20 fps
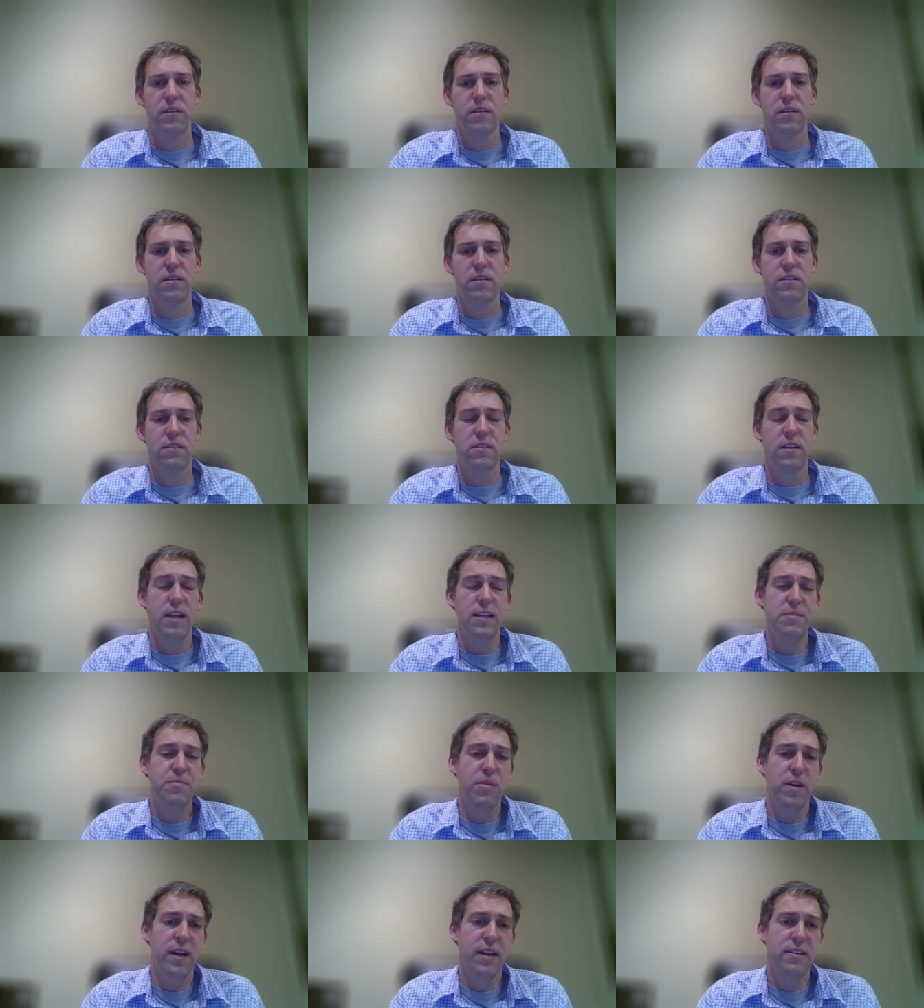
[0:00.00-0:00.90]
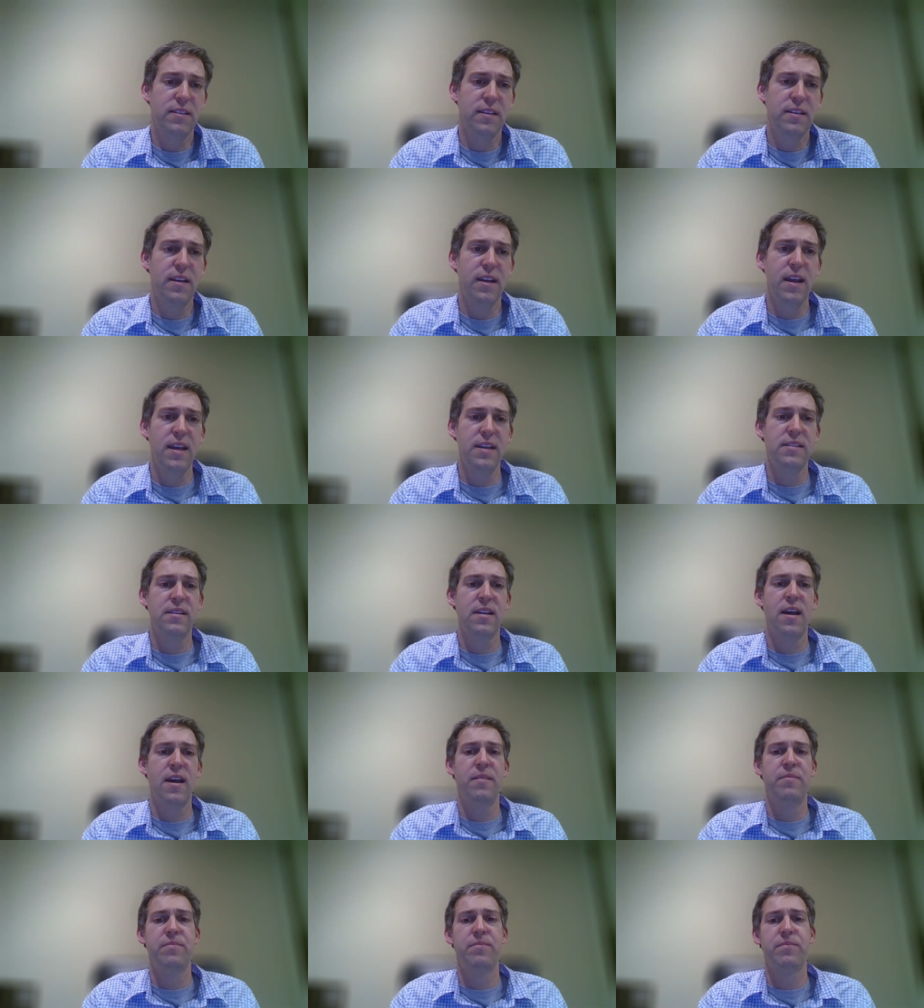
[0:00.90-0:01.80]
So let's bring it to today's
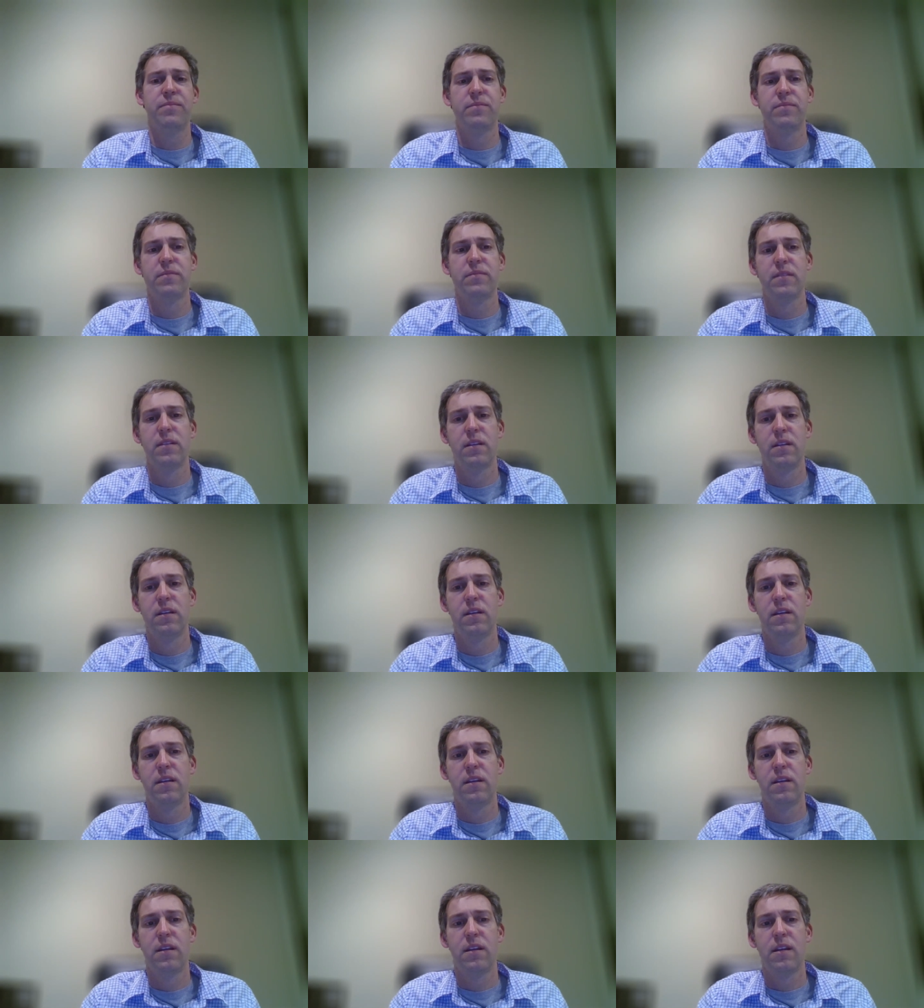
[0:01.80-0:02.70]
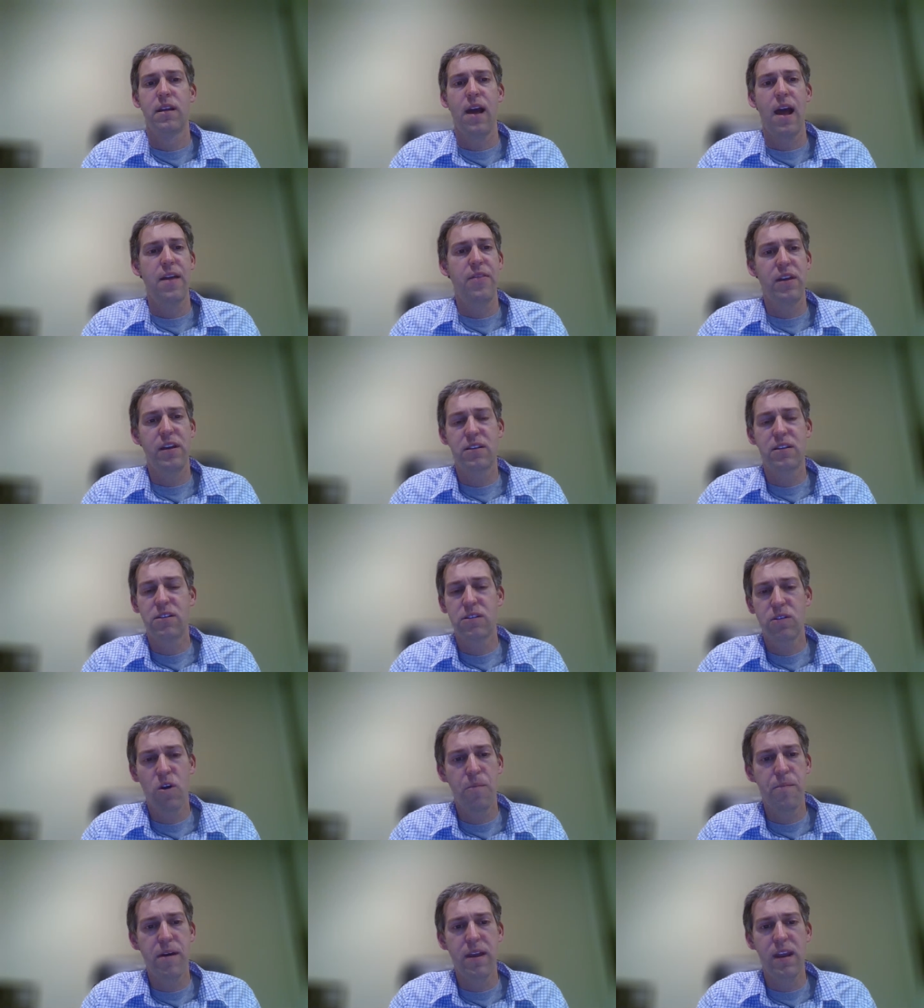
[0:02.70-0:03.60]
time. I think
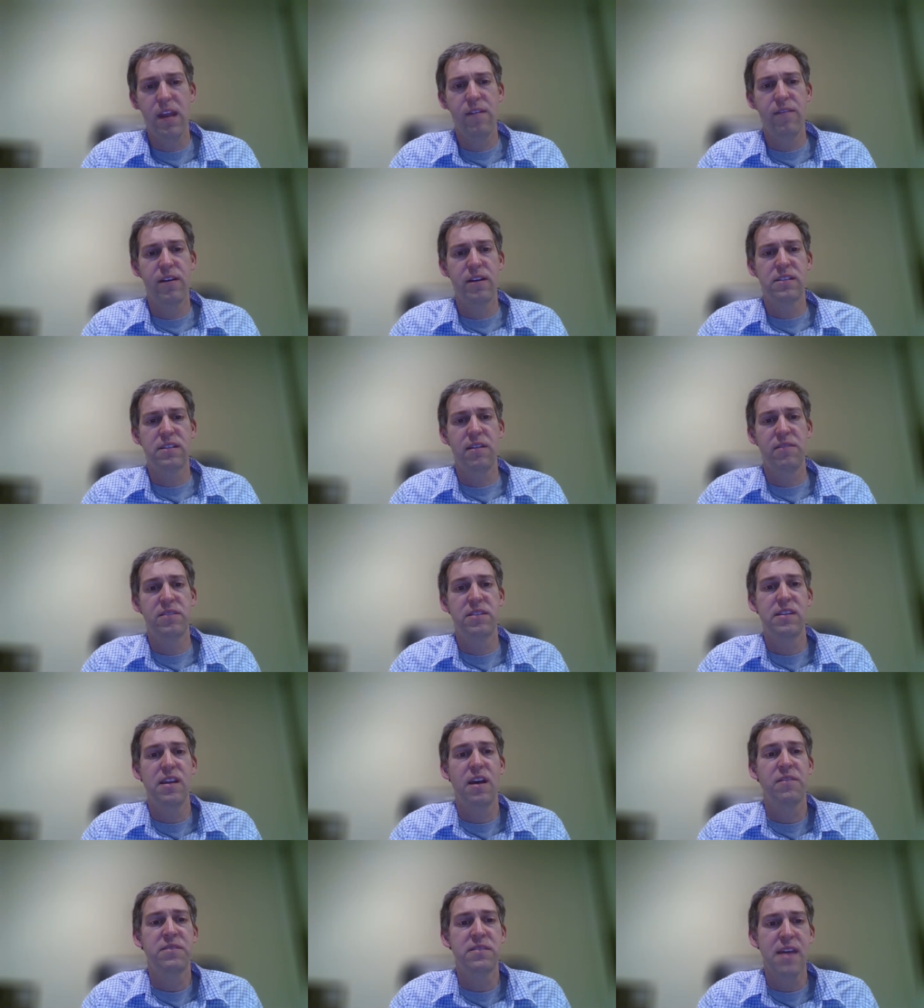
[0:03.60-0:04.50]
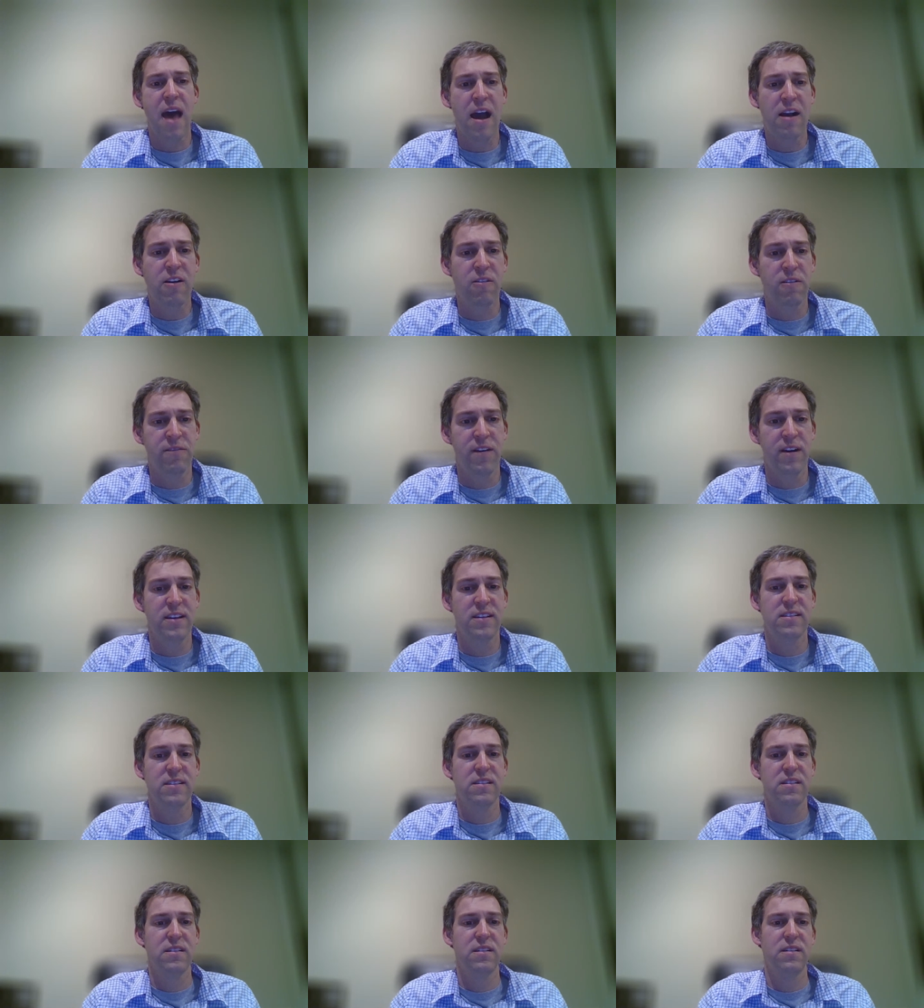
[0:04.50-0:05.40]
so many of us have
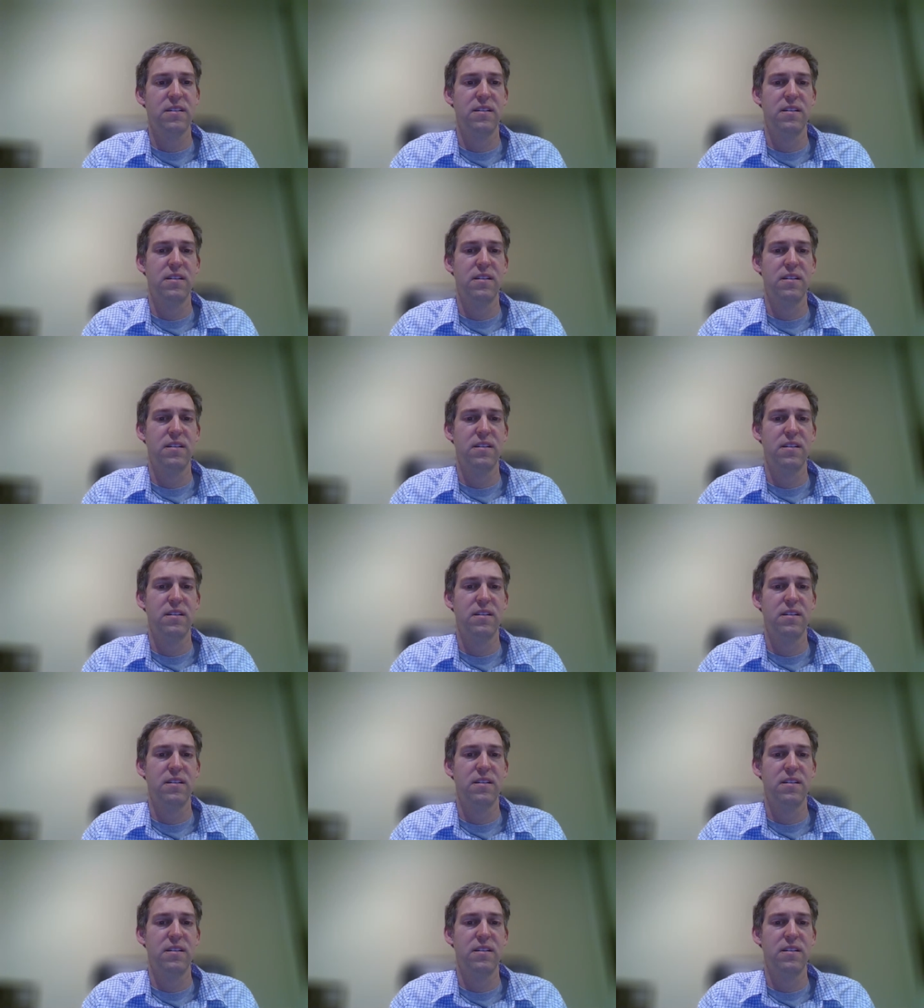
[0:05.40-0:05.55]
self-sacrificed.